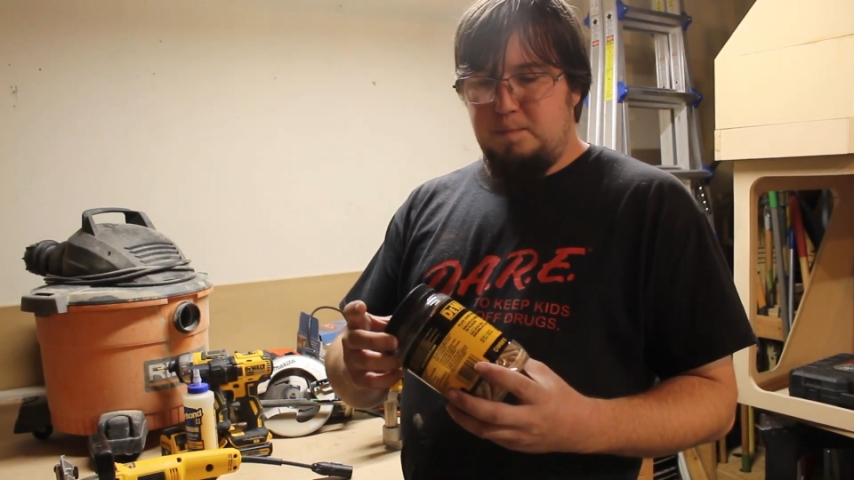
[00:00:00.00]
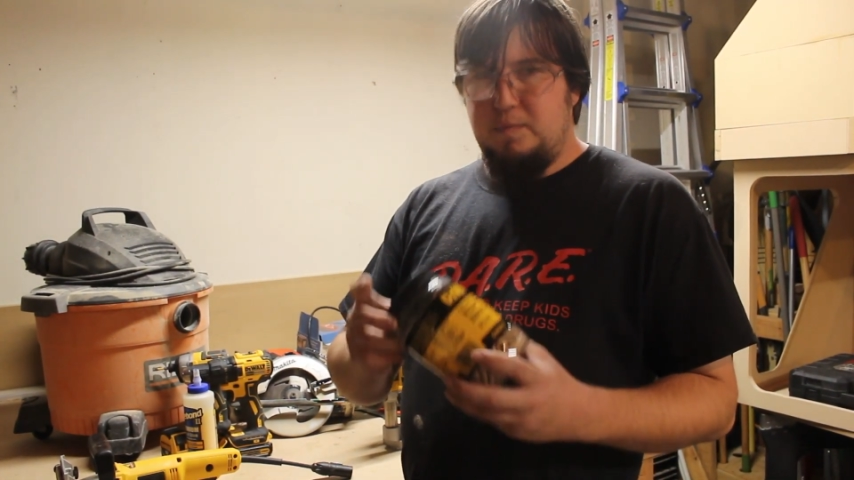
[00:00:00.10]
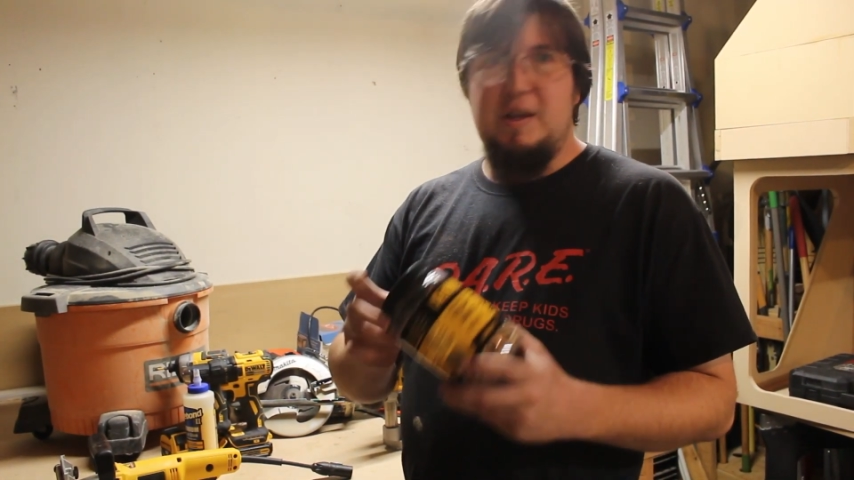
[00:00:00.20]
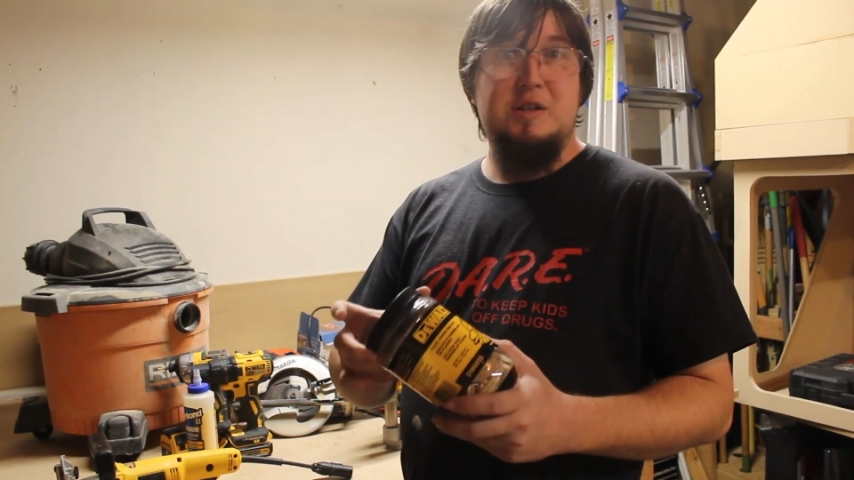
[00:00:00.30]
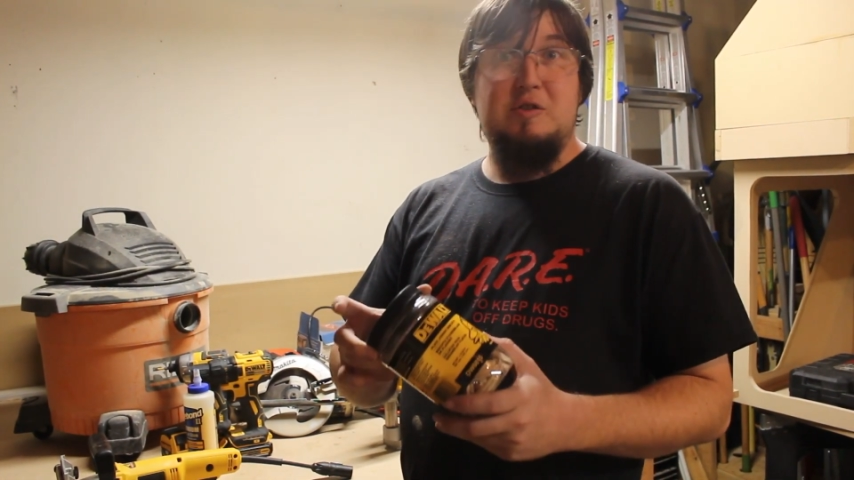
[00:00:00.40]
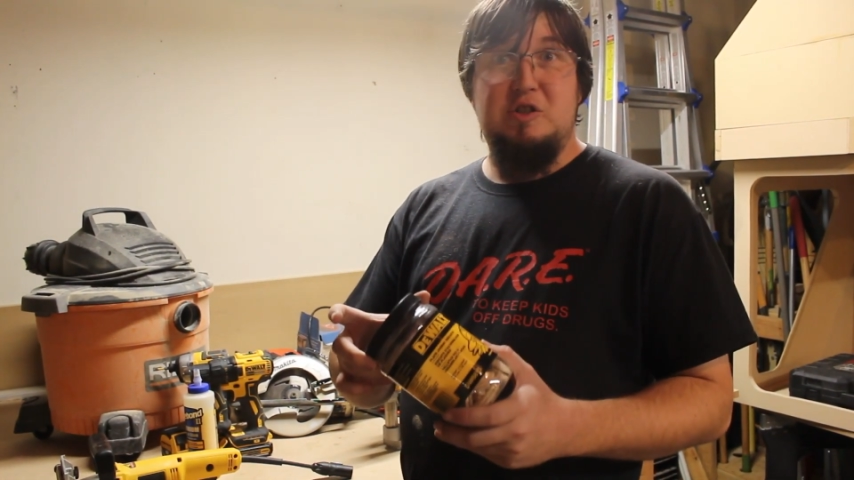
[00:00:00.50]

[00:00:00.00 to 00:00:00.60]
These are